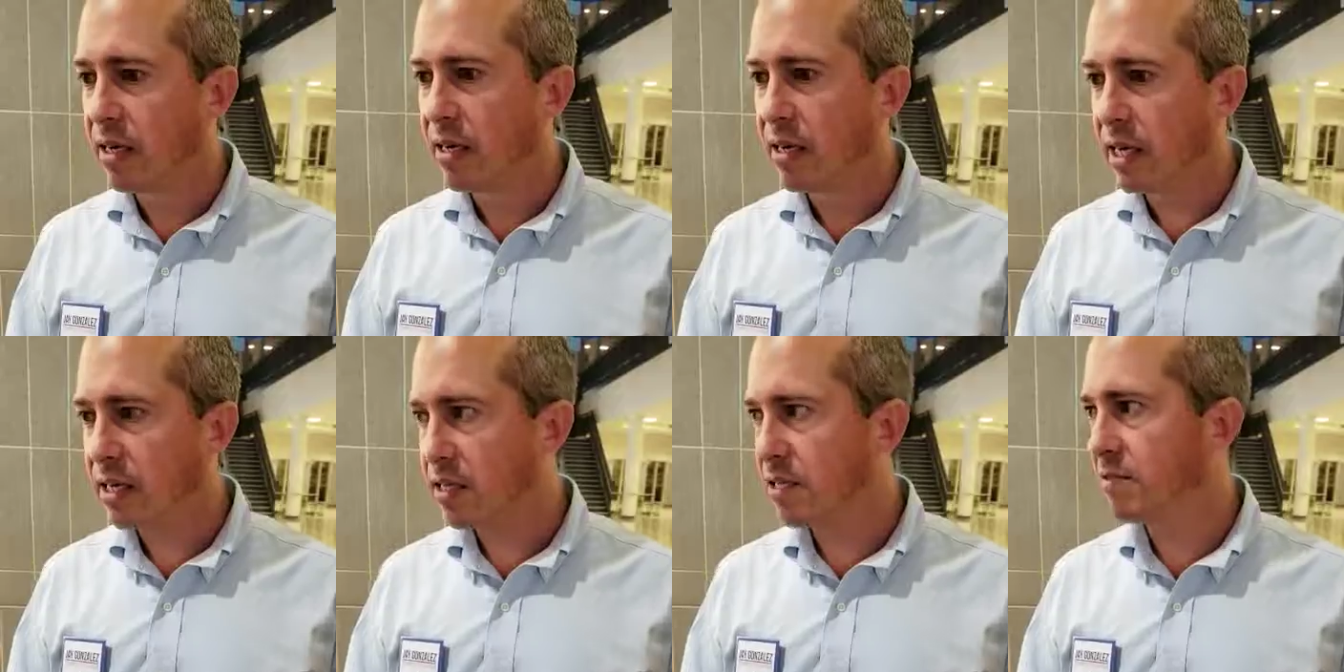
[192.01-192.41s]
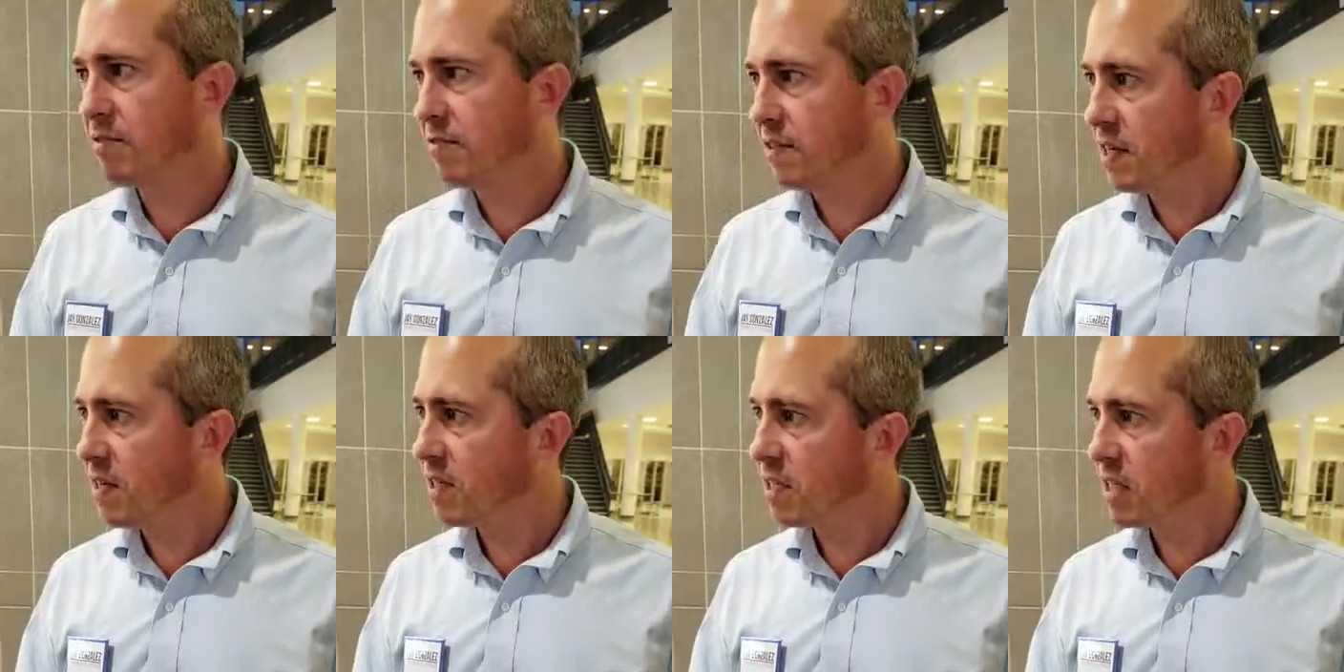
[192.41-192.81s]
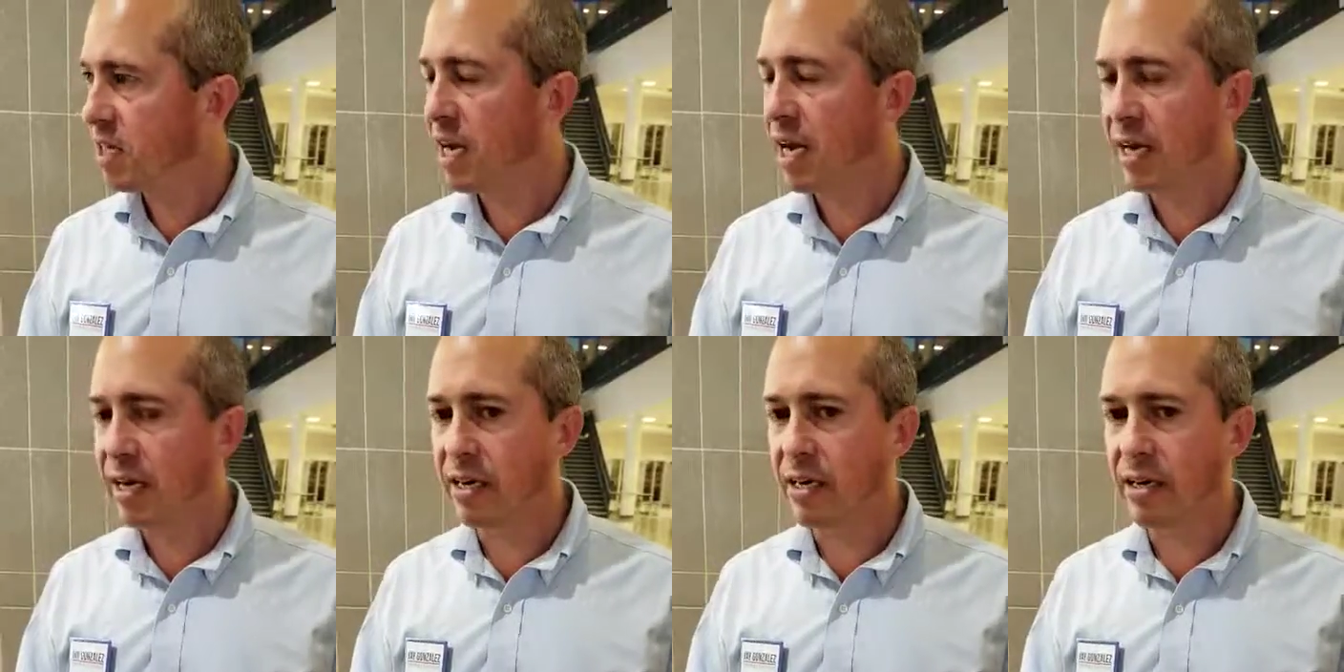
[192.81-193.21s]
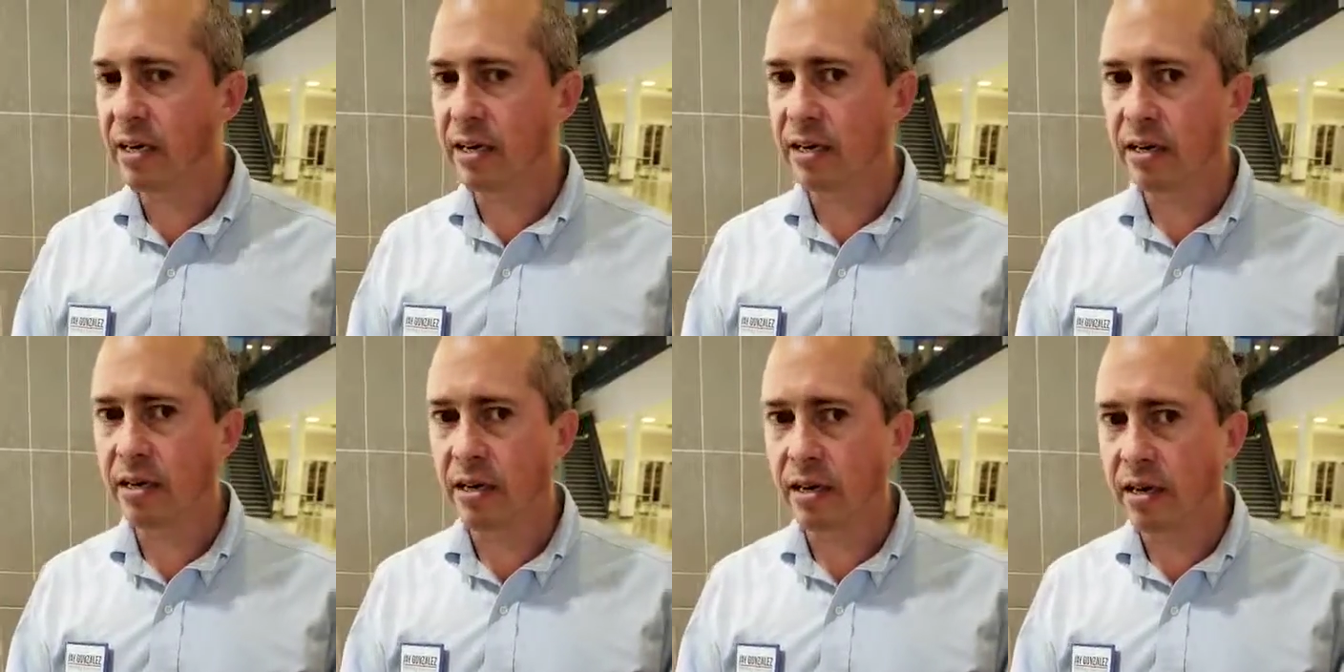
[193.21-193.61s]
gets a fair shot
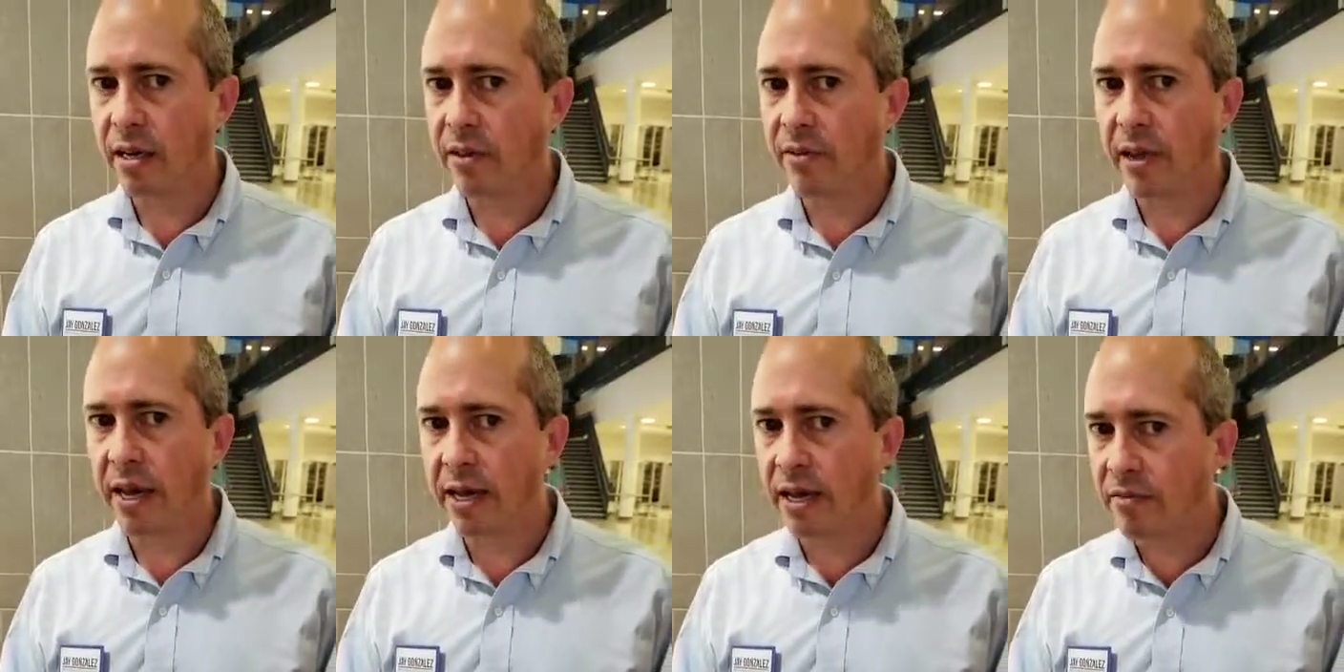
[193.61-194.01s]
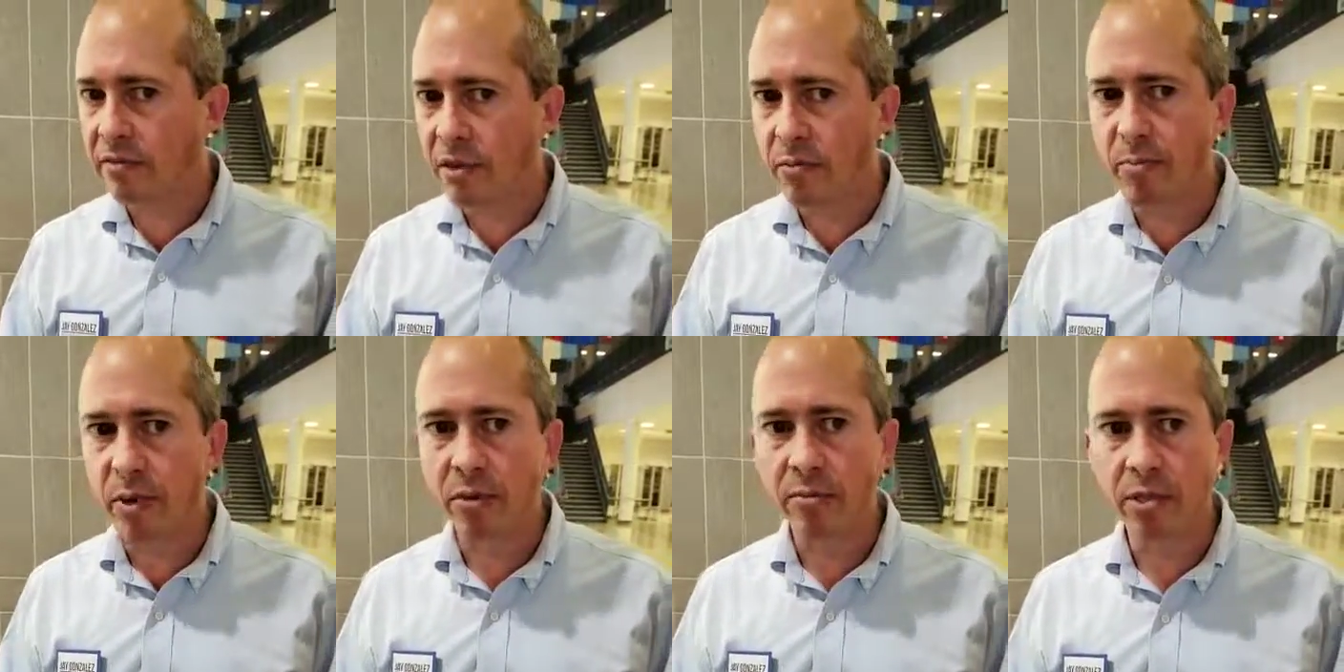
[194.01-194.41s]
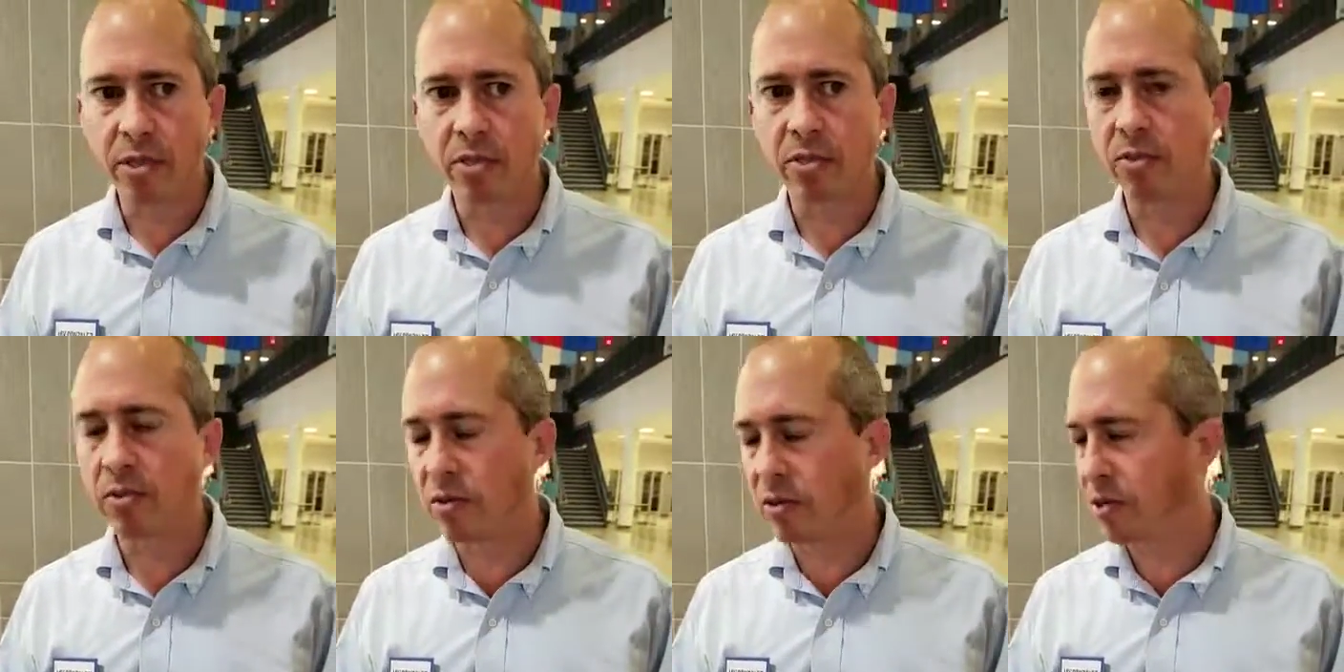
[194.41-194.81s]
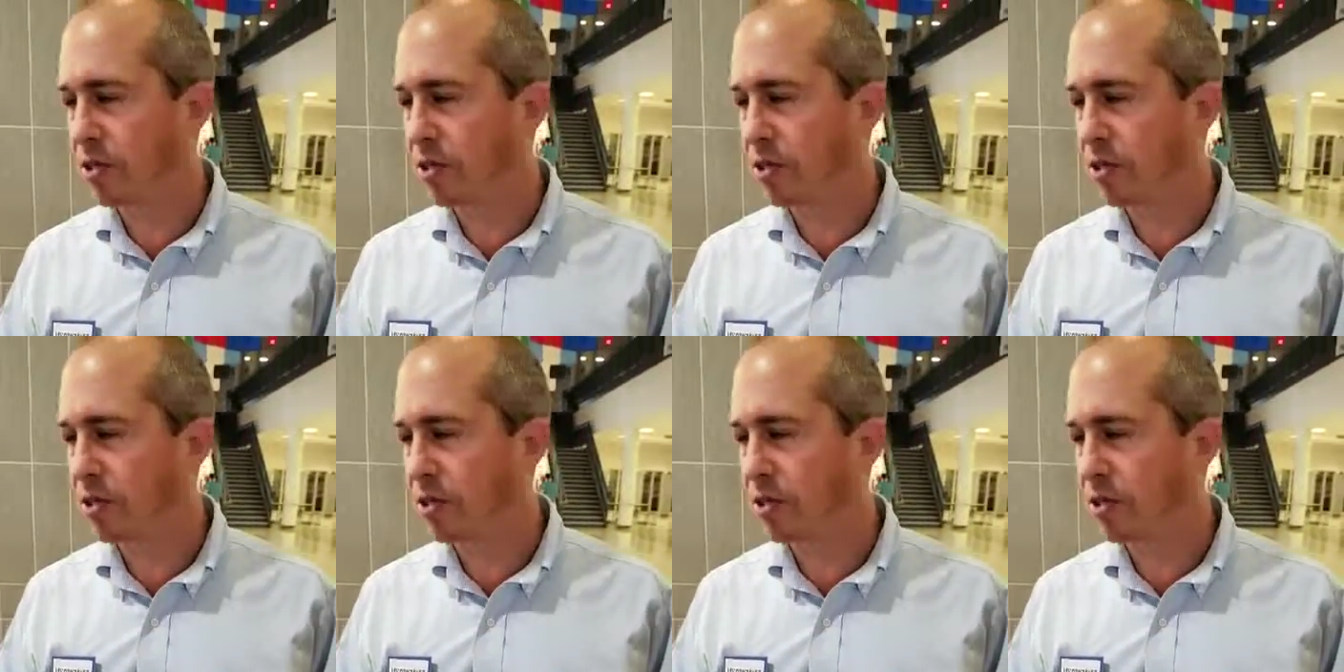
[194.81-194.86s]
and that every public school